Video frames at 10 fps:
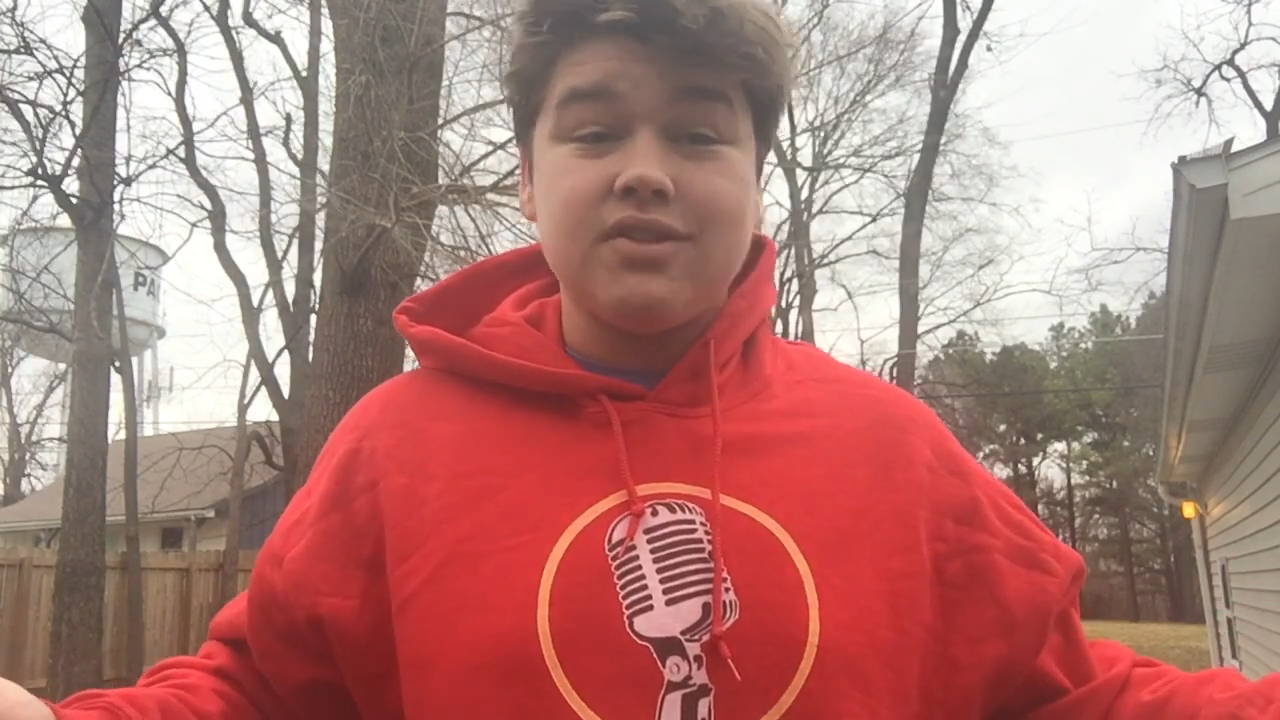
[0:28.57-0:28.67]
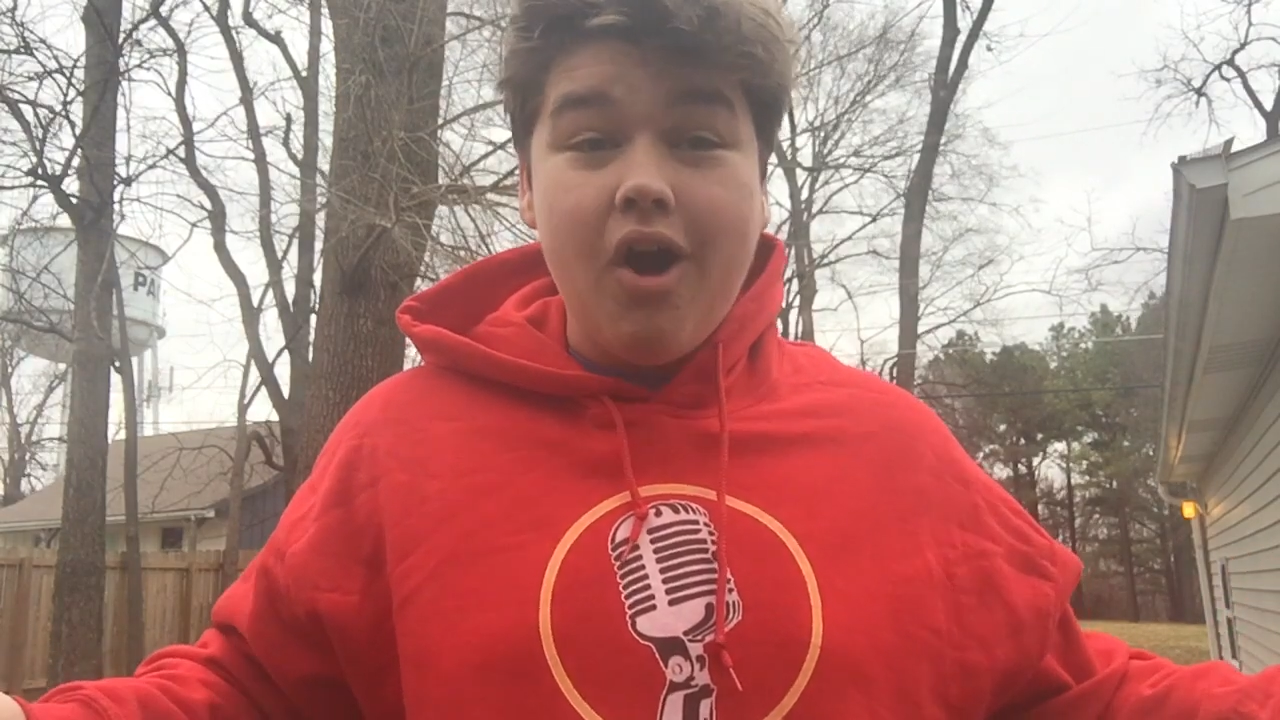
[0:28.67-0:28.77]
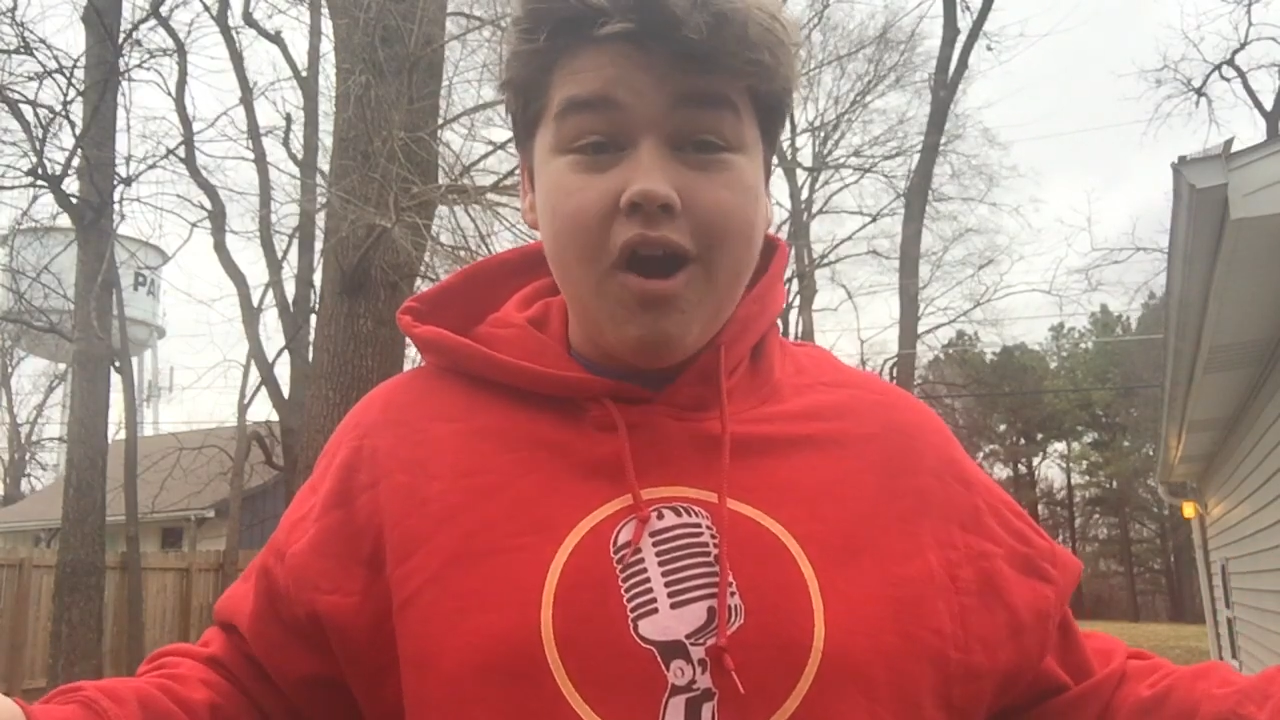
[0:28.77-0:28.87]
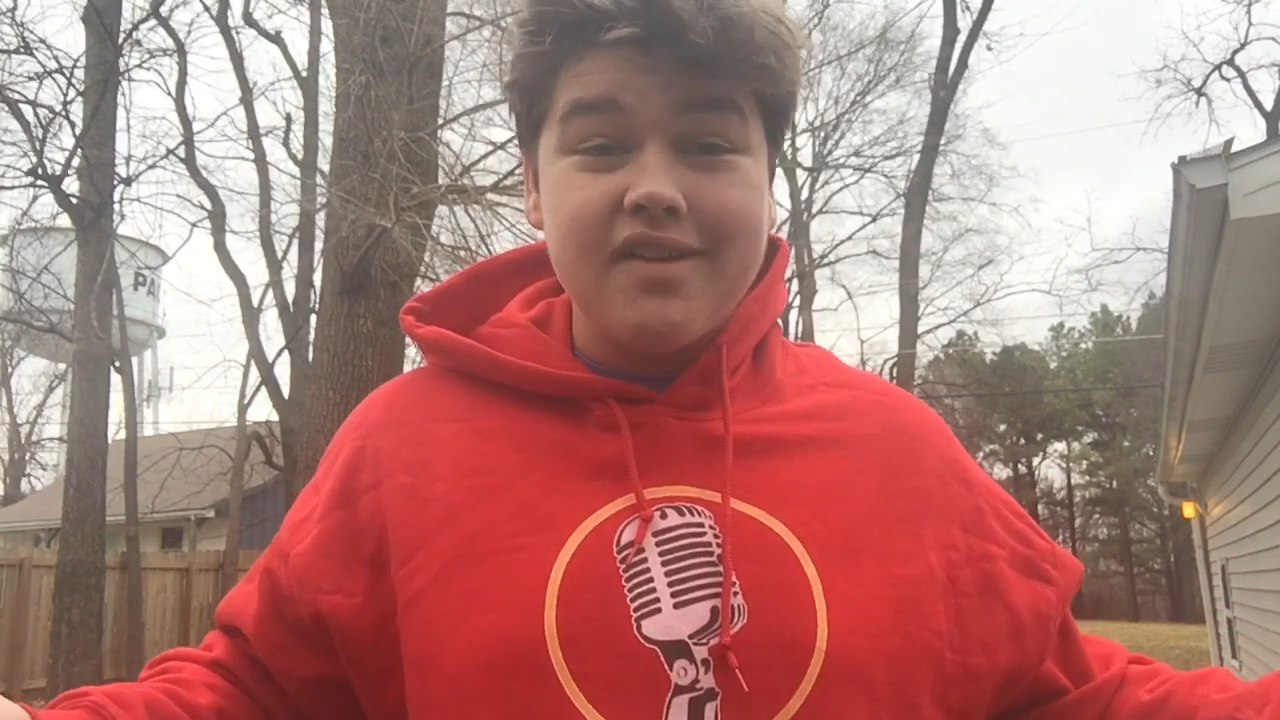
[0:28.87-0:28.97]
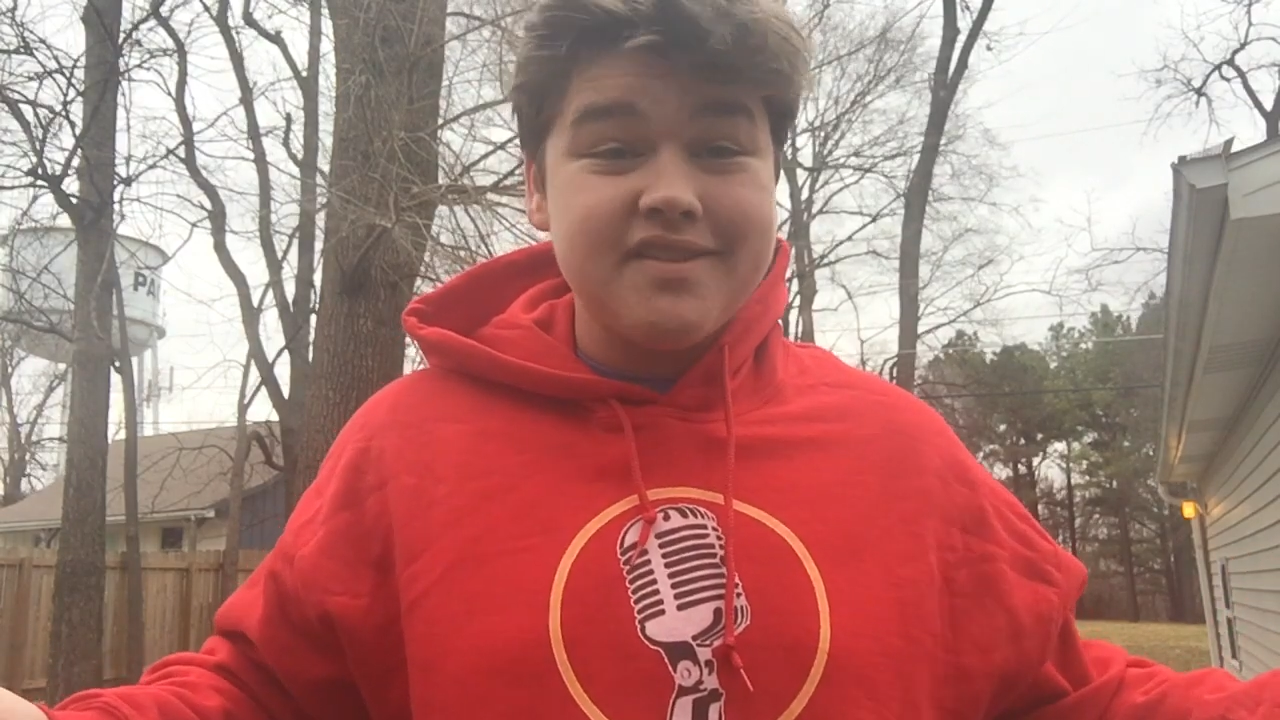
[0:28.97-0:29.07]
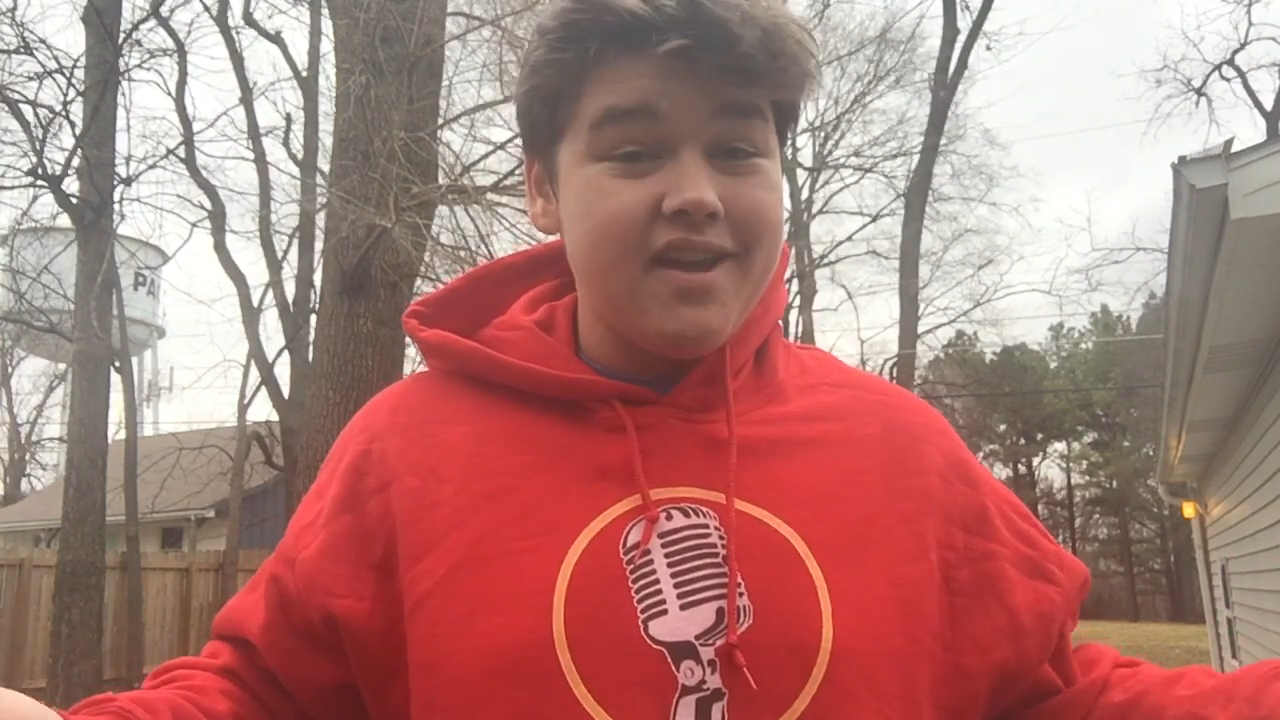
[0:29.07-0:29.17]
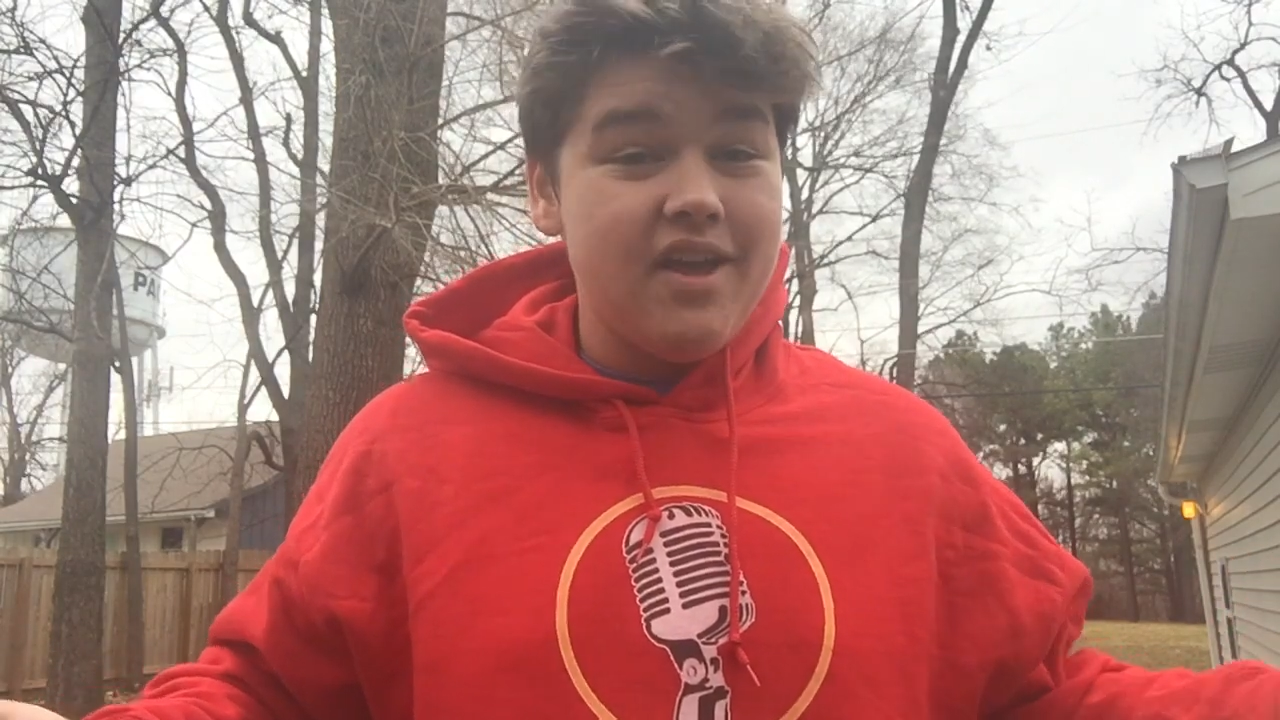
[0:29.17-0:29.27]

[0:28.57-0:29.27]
lost,